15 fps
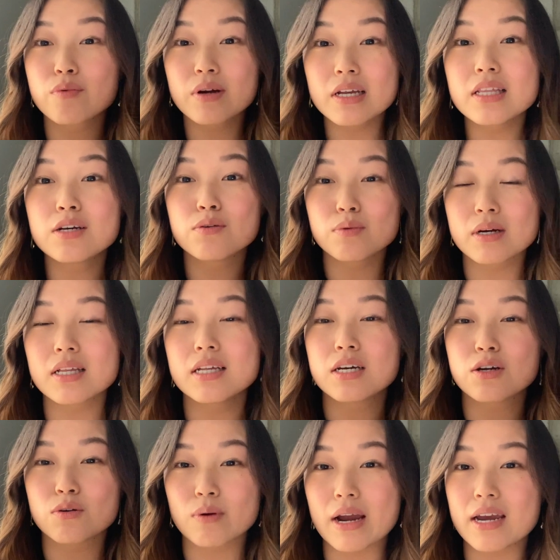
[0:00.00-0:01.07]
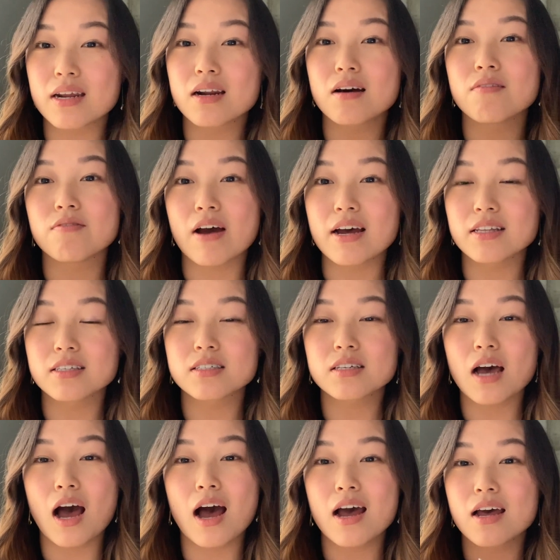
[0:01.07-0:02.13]
really great events.
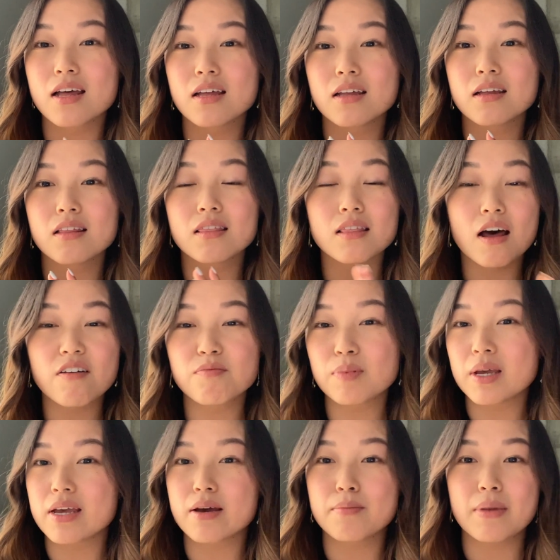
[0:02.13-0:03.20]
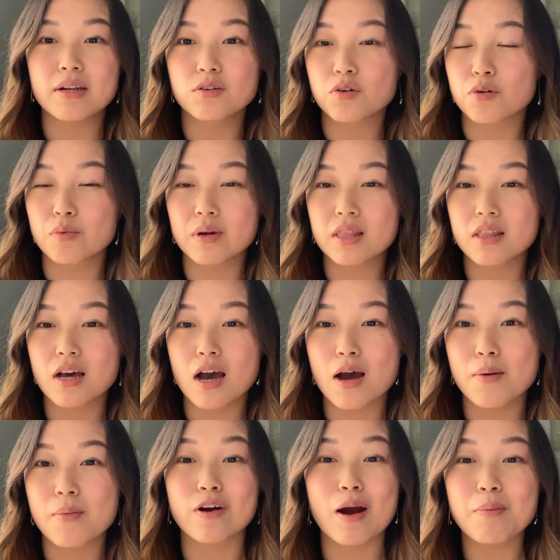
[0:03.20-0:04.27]
I love being a mentor with
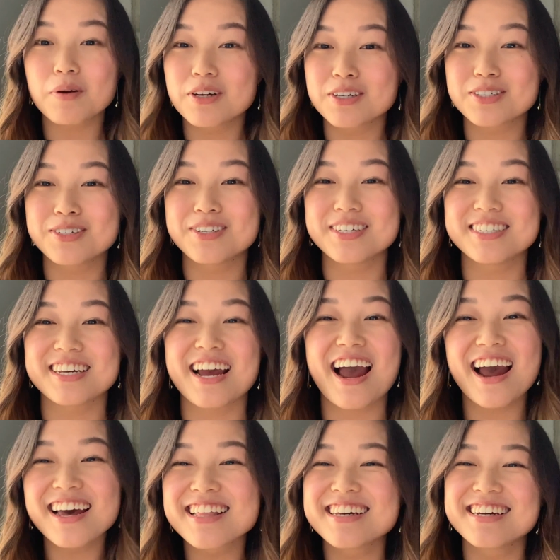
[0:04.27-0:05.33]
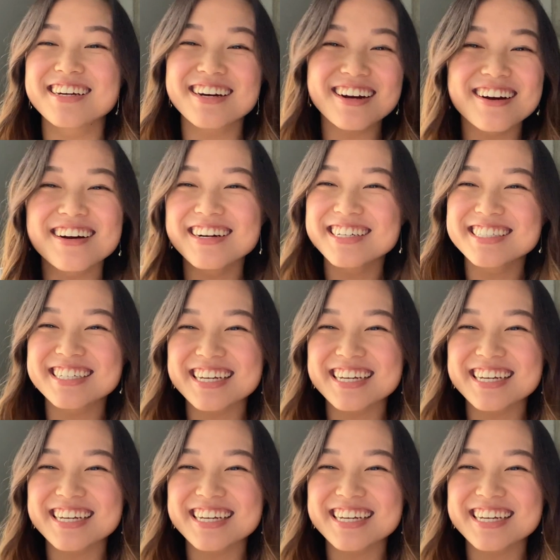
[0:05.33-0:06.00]
them. For upper year students, I highly encourage